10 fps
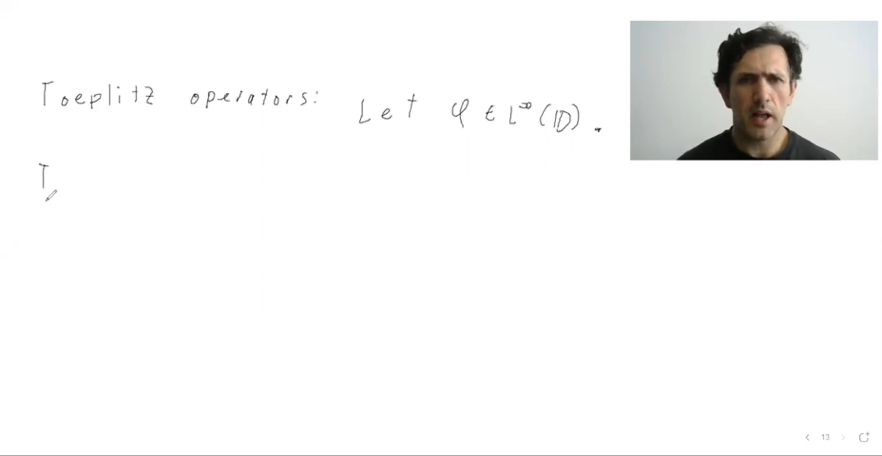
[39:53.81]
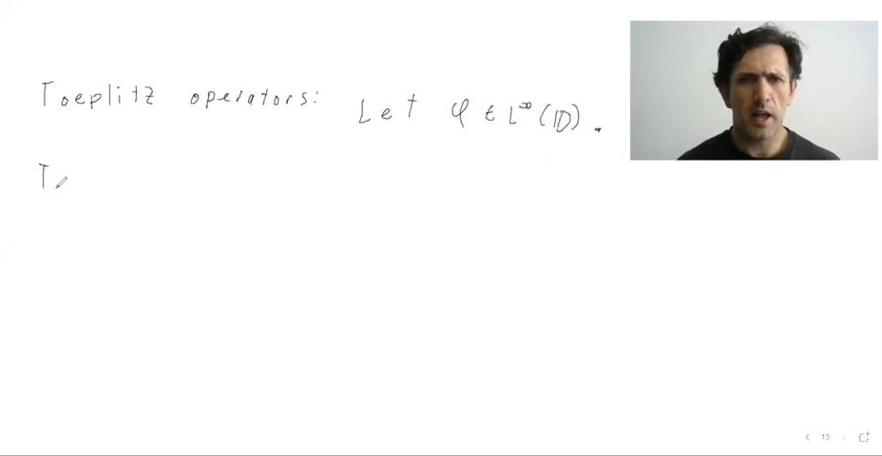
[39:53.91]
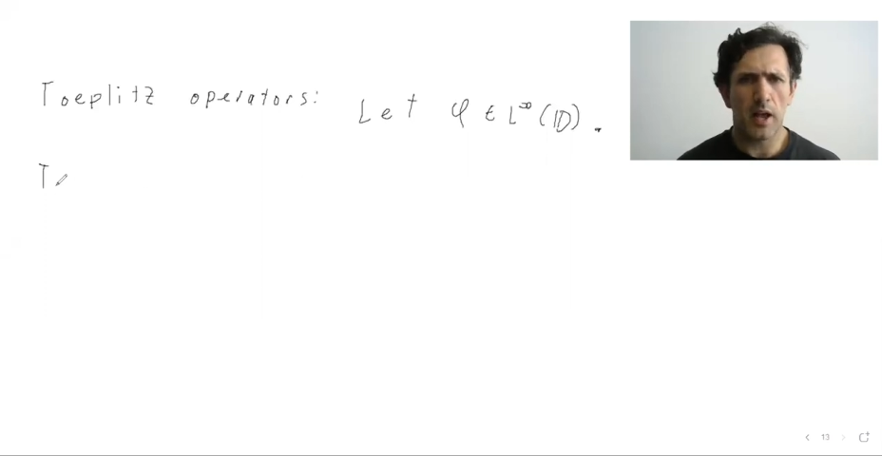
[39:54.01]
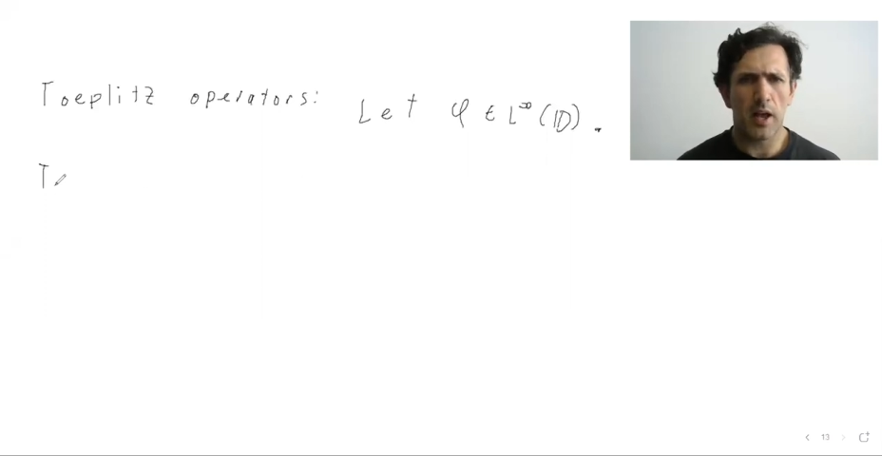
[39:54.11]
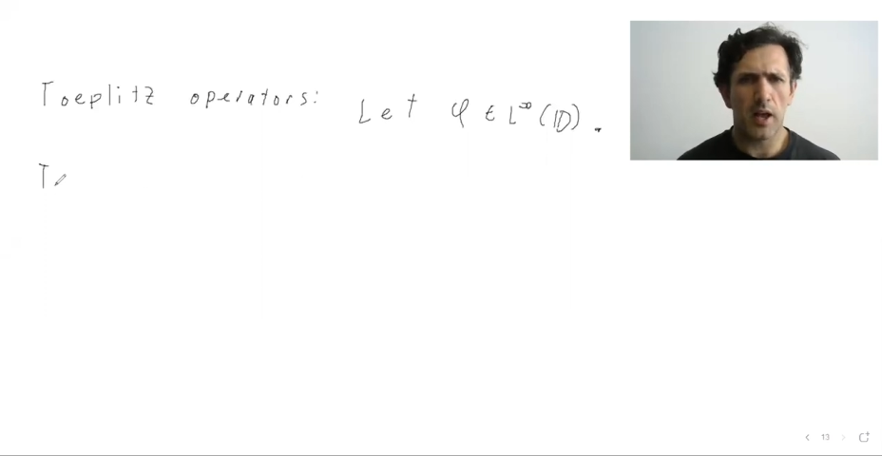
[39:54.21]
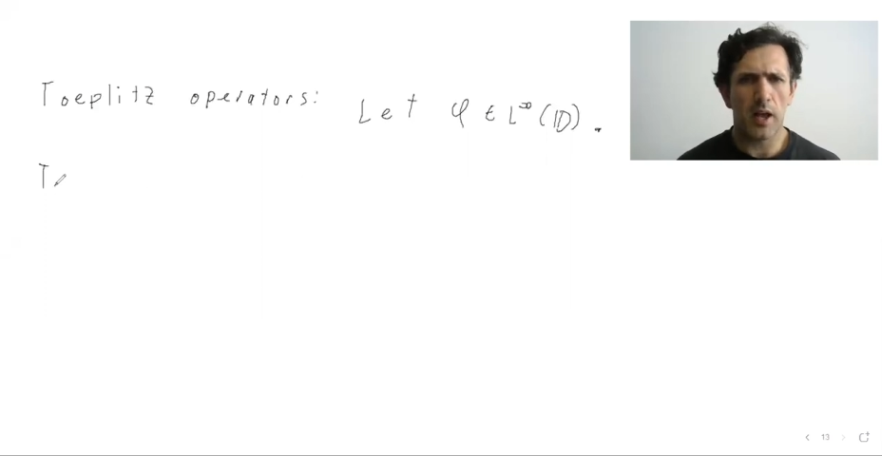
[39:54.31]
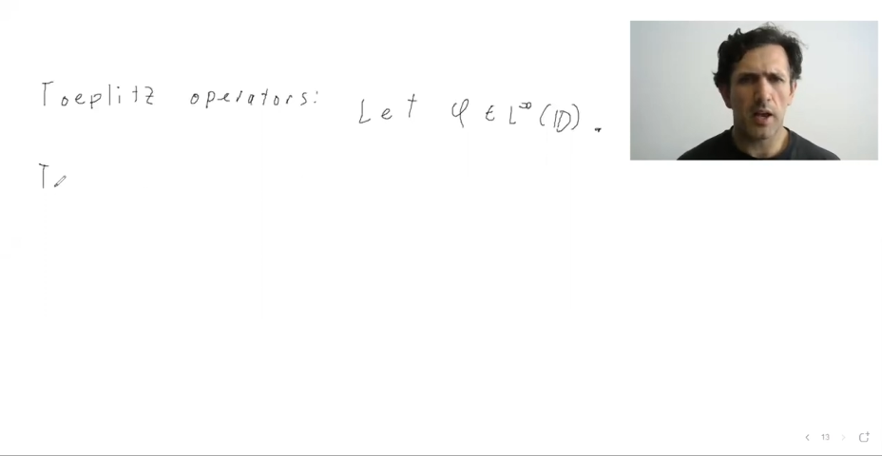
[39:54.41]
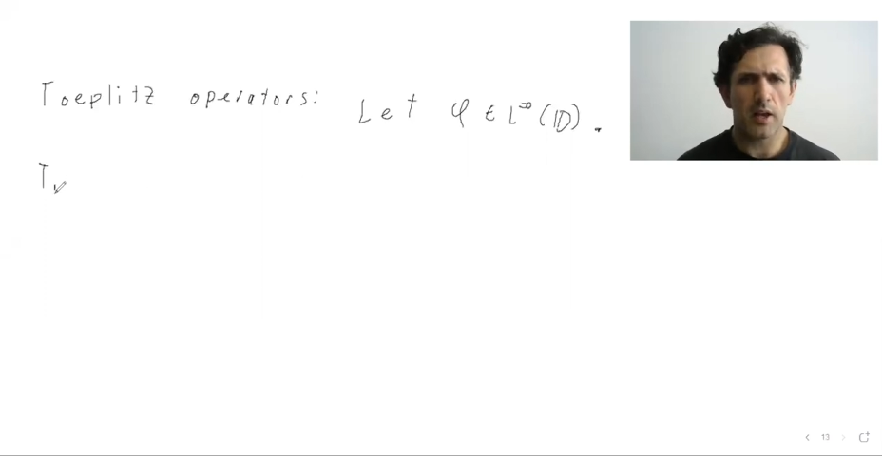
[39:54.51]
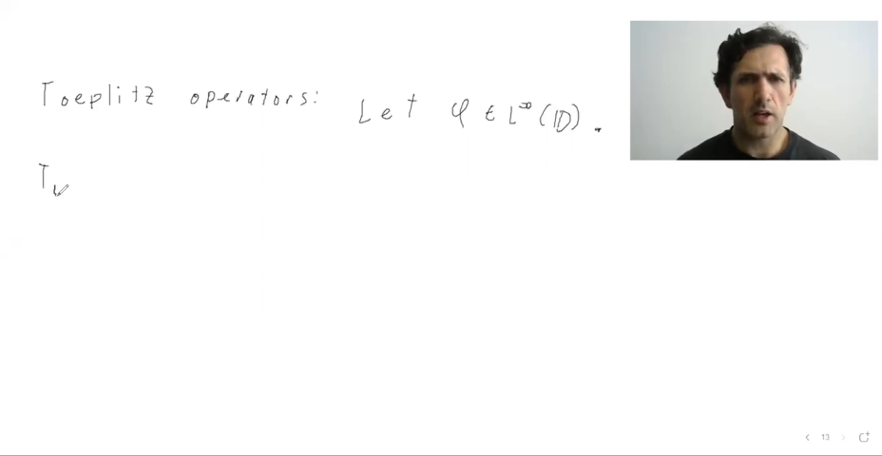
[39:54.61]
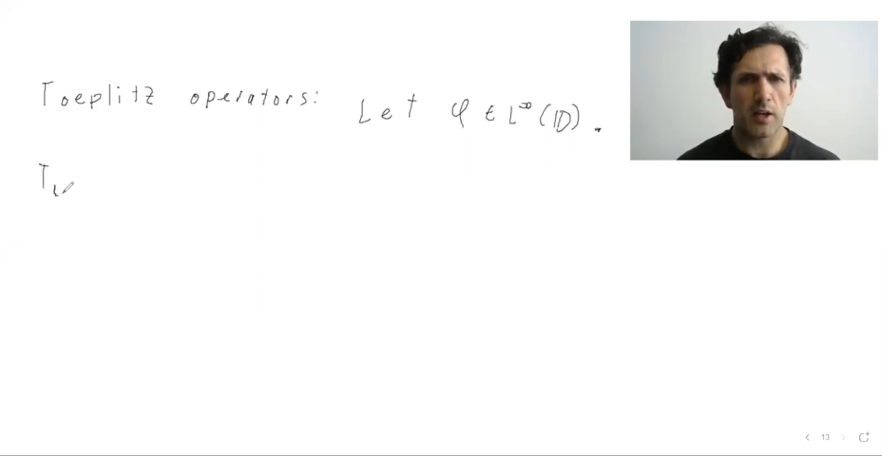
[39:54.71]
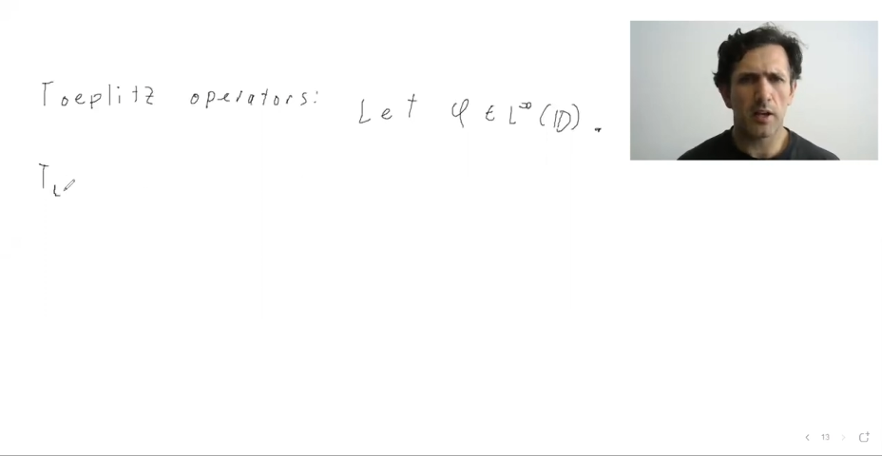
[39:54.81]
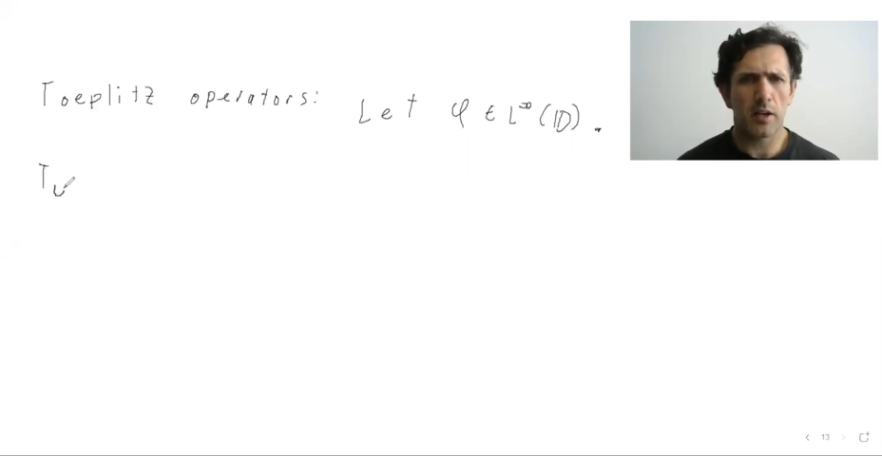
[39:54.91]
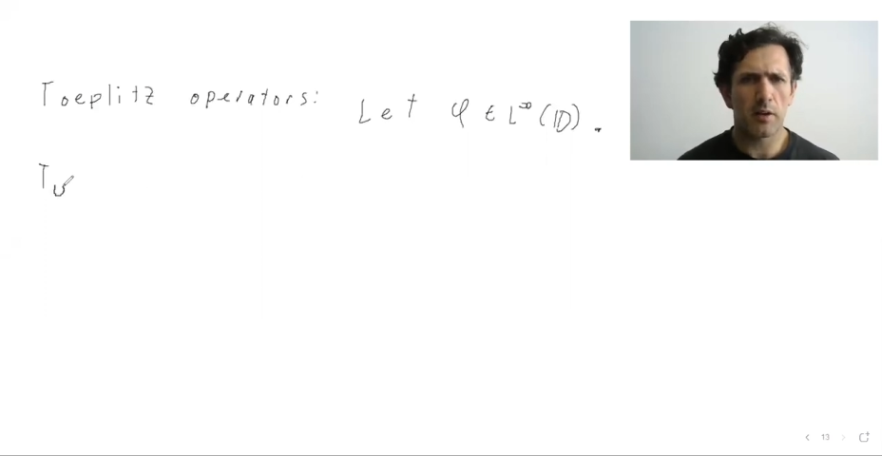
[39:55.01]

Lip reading: a